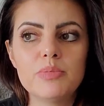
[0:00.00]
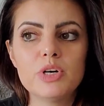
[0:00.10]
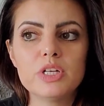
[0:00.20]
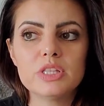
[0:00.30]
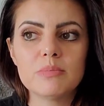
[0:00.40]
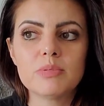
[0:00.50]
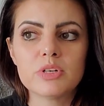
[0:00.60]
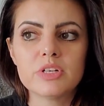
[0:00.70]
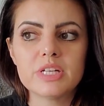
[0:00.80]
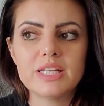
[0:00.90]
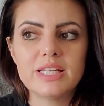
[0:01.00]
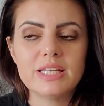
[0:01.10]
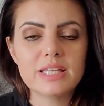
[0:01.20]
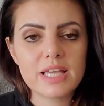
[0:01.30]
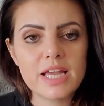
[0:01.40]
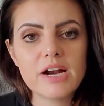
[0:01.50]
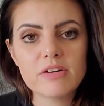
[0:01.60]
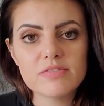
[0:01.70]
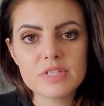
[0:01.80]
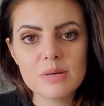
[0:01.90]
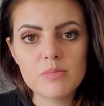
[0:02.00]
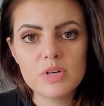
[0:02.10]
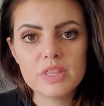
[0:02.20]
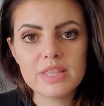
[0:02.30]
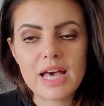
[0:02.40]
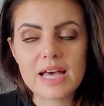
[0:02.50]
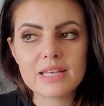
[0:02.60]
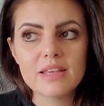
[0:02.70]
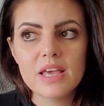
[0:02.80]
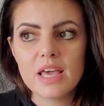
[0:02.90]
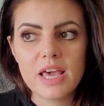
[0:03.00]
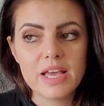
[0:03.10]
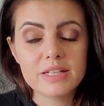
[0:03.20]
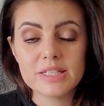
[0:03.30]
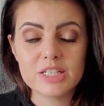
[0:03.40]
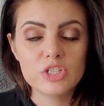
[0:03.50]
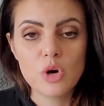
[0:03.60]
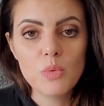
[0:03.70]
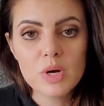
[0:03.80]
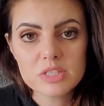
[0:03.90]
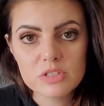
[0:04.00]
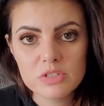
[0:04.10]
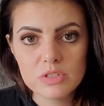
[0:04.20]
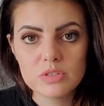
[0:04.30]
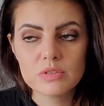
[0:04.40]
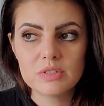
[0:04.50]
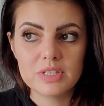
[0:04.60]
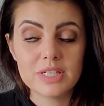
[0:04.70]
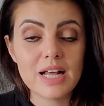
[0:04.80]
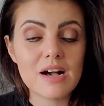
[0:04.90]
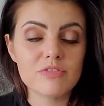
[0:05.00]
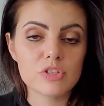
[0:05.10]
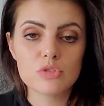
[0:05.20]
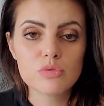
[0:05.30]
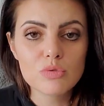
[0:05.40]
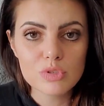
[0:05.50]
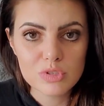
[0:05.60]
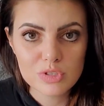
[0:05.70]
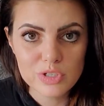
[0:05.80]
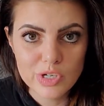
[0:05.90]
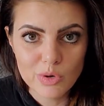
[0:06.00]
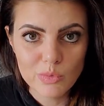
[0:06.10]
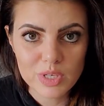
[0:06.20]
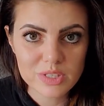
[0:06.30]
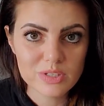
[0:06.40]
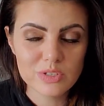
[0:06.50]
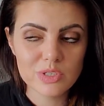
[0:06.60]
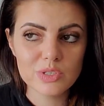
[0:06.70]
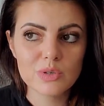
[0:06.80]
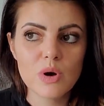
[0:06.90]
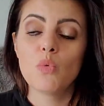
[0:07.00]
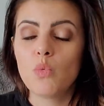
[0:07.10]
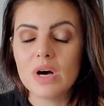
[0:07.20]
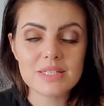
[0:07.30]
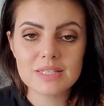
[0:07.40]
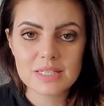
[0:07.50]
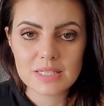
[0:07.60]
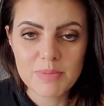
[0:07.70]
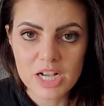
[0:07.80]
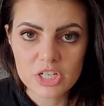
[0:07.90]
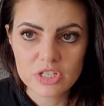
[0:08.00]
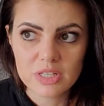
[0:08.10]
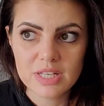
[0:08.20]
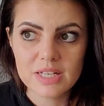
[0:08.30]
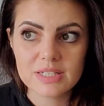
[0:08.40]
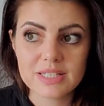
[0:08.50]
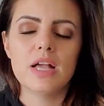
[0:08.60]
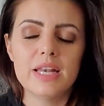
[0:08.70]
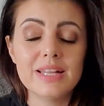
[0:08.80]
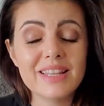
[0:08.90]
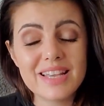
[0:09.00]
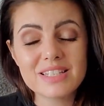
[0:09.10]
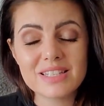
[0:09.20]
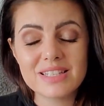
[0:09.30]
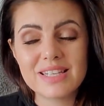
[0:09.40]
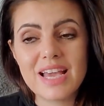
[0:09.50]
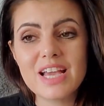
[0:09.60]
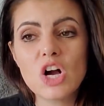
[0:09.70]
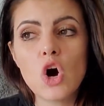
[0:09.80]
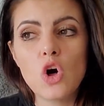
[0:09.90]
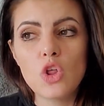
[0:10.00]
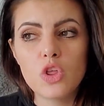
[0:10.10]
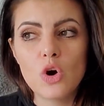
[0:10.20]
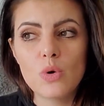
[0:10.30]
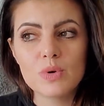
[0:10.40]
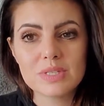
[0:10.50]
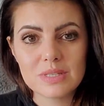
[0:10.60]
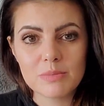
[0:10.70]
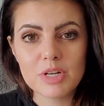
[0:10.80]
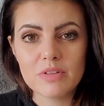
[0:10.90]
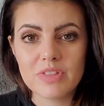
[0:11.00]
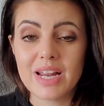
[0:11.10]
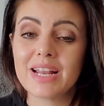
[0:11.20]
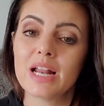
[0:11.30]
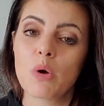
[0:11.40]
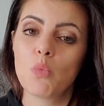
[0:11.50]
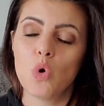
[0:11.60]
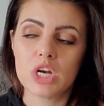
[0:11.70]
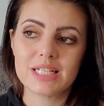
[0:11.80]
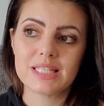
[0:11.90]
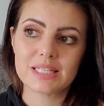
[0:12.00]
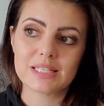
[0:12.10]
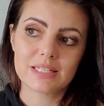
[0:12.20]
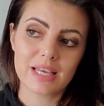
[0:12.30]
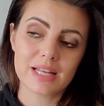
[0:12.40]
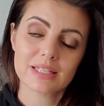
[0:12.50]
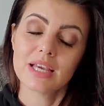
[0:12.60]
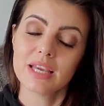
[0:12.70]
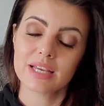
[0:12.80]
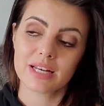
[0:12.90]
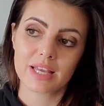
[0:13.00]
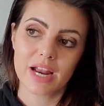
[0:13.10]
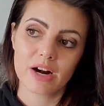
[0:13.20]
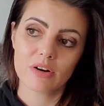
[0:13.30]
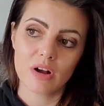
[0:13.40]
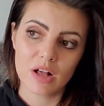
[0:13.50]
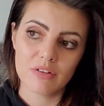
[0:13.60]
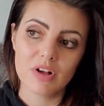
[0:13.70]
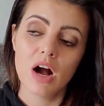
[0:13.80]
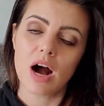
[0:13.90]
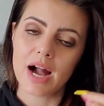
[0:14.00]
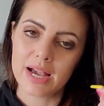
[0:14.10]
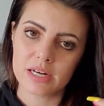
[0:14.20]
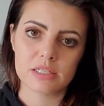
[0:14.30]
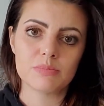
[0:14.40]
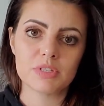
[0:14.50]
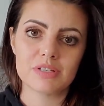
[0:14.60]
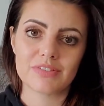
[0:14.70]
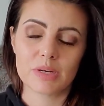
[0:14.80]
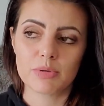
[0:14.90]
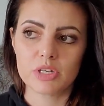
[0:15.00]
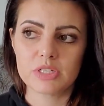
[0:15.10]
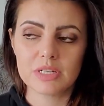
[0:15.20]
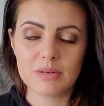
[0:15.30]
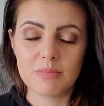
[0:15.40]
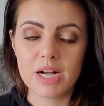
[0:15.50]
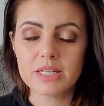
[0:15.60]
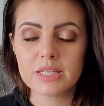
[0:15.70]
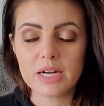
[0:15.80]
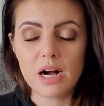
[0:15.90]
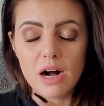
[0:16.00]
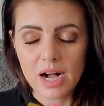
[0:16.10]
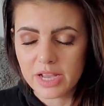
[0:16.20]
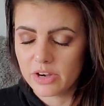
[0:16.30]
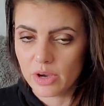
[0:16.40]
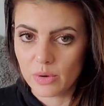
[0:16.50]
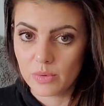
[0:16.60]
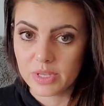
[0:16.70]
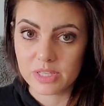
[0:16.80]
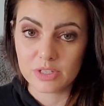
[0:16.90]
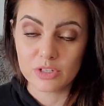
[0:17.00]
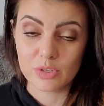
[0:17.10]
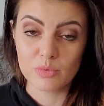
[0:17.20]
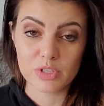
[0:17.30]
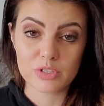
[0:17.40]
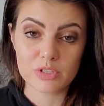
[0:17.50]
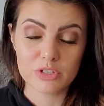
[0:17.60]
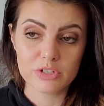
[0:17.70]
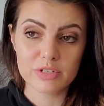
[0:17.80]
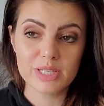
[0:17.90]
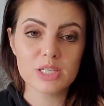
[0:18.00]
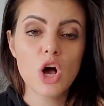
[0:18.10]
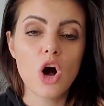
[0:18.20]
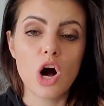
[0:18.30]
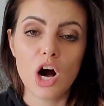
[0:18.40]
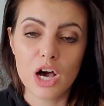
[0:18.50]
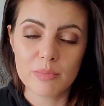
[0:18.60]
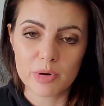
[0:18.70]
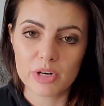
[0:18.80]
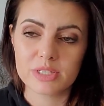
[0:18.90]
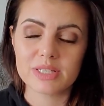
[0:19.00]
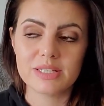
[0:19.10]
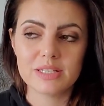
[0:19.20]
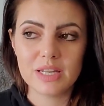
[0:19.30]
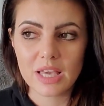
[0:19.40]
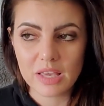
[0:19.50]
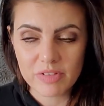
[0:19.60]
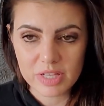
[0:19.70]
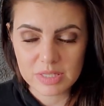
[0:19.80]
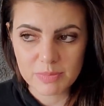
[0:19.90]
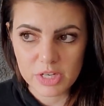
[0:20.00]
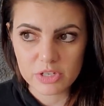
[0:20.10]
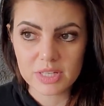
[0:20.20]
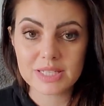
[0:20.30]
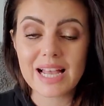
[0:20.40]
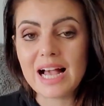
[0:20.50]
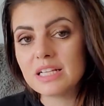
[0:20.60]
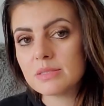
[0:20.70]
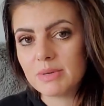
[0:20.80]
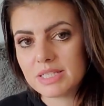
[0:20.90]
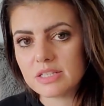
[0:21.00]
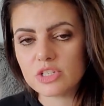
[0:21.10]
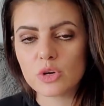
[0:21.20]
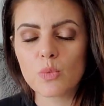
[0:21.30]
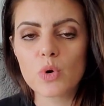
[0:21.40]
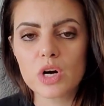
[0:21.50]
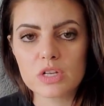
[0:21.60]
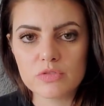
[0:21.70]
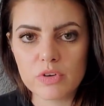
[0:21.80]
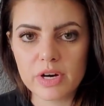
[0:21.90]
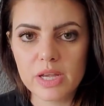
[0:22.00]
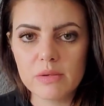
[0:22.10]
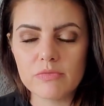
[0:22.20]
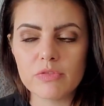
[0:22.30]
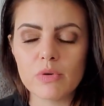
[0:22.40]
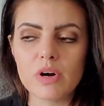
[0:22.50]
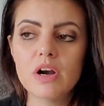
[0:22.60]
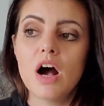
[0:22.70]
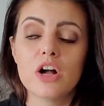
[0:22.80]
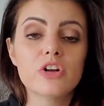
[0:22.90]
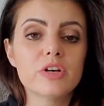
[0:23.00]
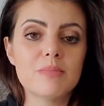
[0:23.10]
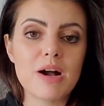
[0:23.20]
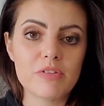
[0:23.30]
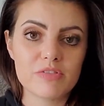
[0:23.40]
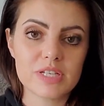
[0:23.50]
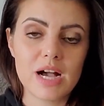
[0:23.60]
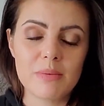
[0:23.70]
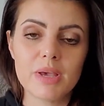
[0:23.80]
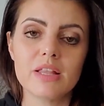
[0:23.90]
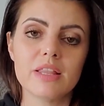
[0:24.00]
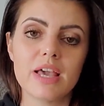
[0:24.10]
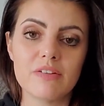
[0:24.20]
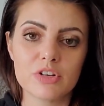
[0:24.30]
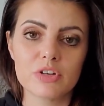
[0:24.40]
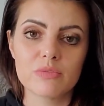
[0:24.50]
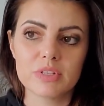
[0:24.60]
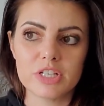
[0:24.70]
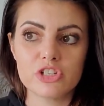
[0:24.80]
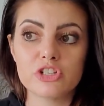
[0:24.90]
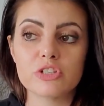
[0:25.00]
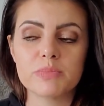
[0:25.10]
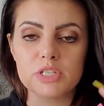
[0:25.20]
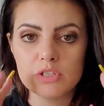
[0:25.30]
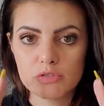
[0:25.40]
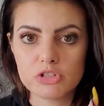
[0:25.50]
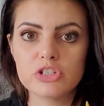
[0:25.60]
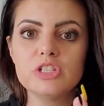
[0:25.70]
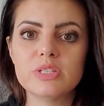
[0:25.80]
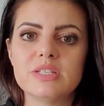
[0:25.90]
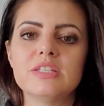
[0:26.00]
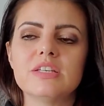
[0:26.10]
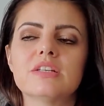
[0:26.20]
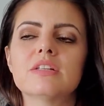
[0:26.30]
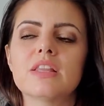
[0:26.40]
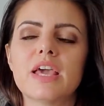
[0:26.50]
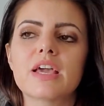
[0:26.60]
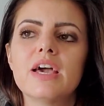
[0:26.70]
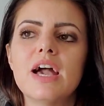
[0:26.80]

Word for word: put the bird in the care of someone that A, didn't know what to do, didn't have the tools to know what to do, wasn't a specialist. And in the end of the day, although it was in the middle of the night, I wanted this to get taken care of. I had a specific person in mind that I know is good with surgeries on birds. He's an avian specialist, and my sister worked for him for a good amount of time, and they have a good relationship. And so she's seen like